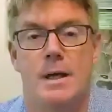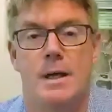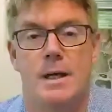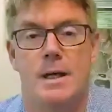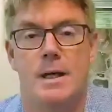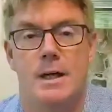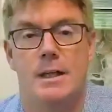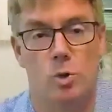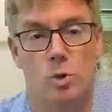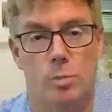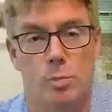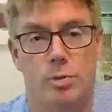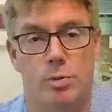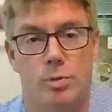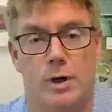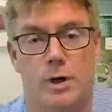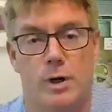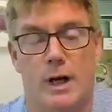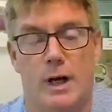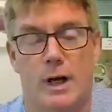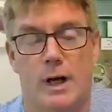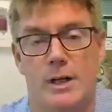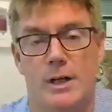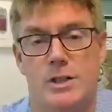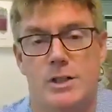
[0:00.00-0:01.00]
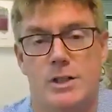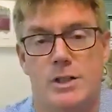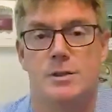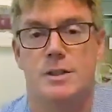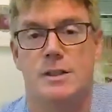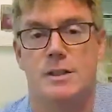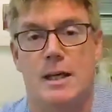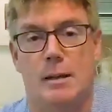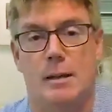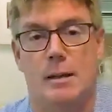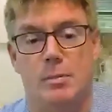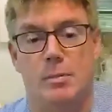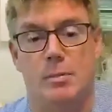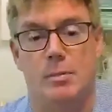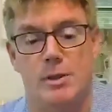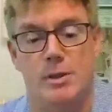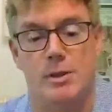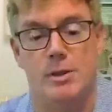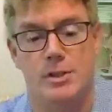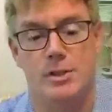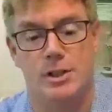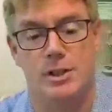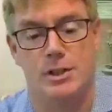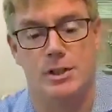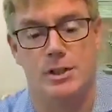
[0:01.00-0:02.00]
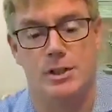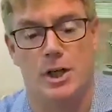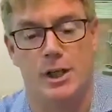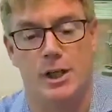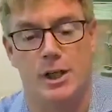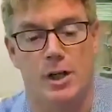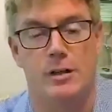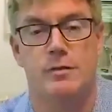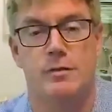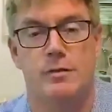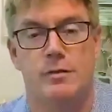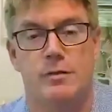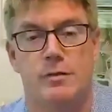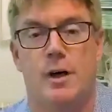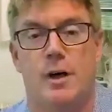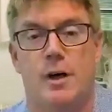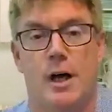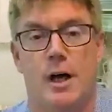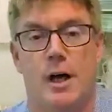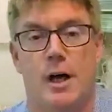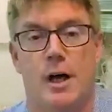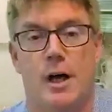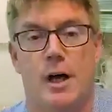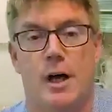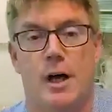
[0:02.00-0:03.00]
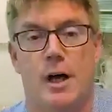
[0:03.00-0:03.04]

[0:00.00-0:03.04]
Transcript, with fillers: This corporation was established in 1995